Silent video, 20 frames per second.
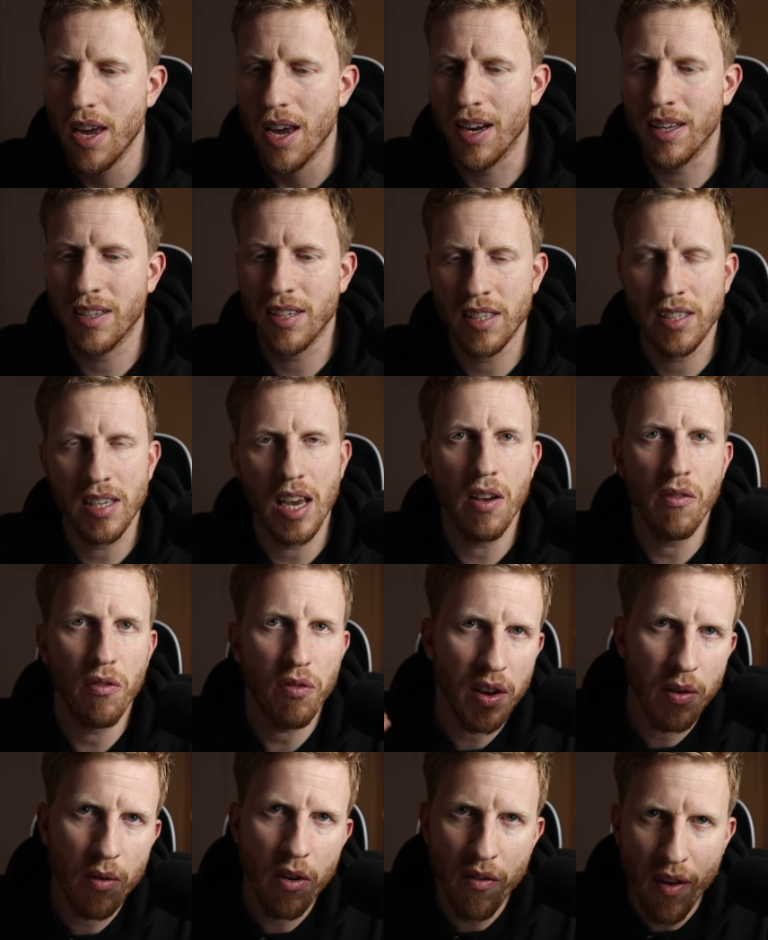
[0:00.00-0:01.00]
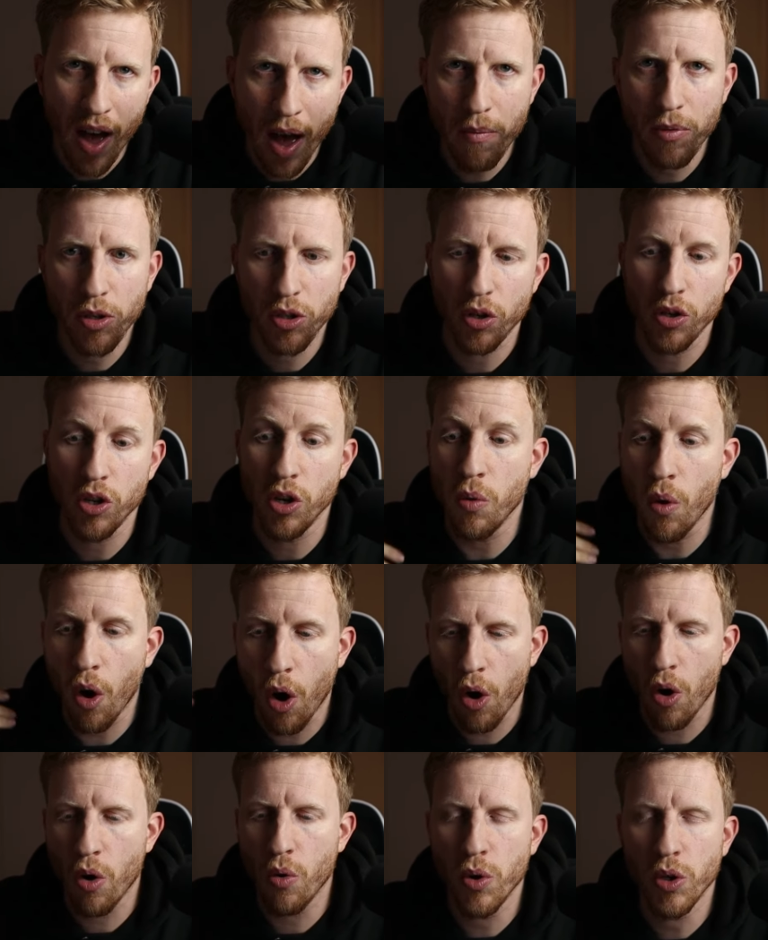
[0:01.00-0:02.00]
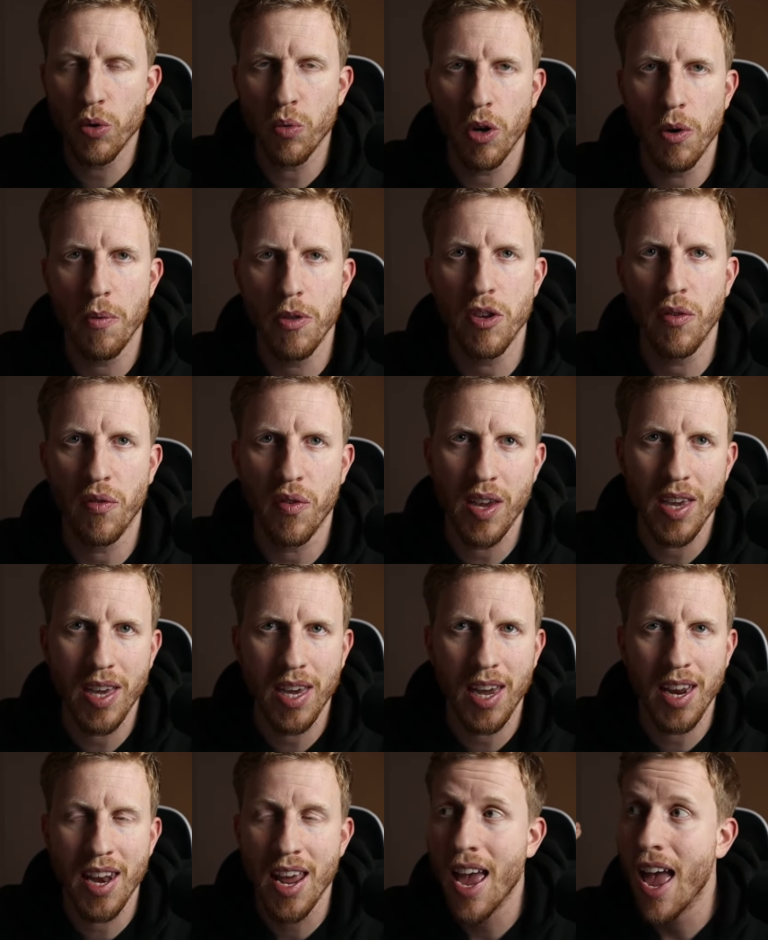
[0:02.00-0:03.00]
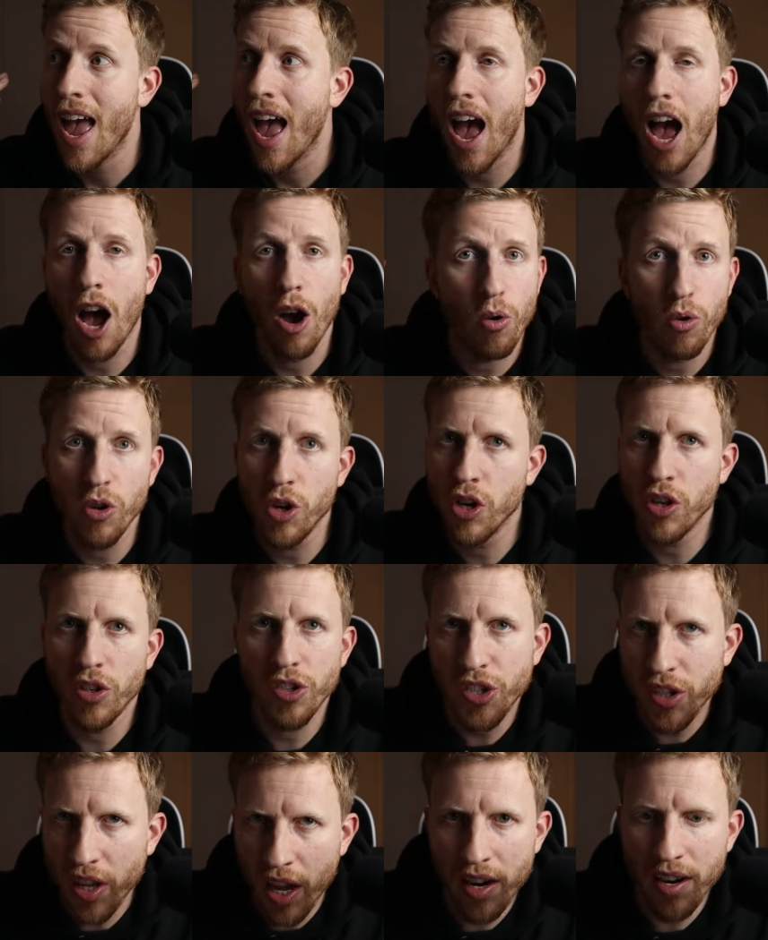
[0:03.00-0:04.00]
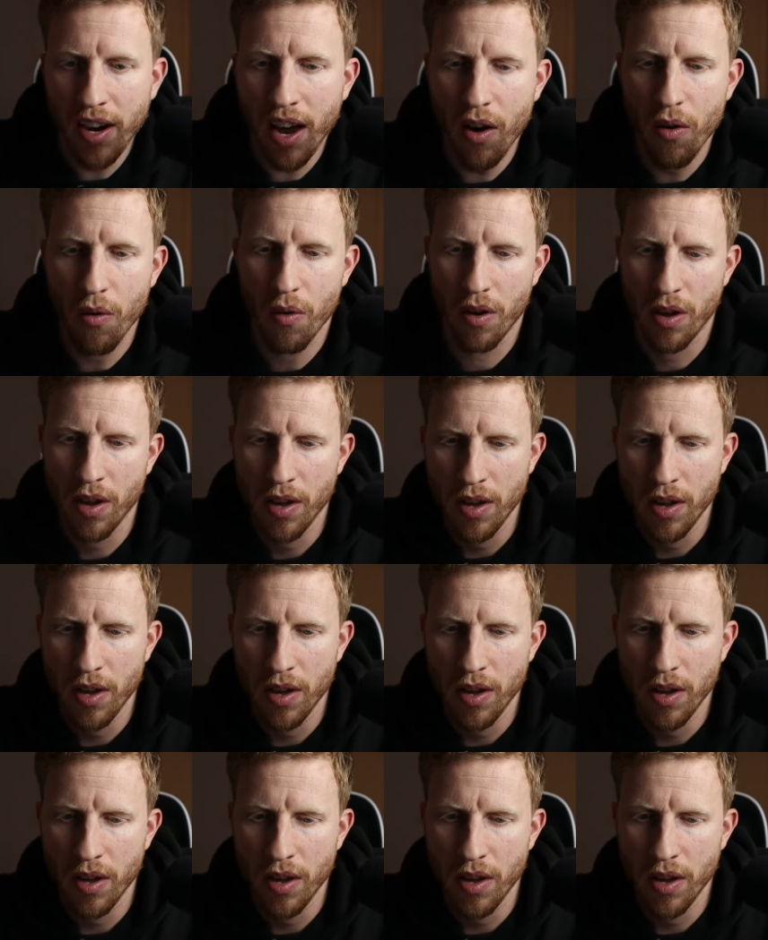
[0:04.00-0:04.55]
And it's the same thing with Amazon. You always wanted to think in how you can stand out.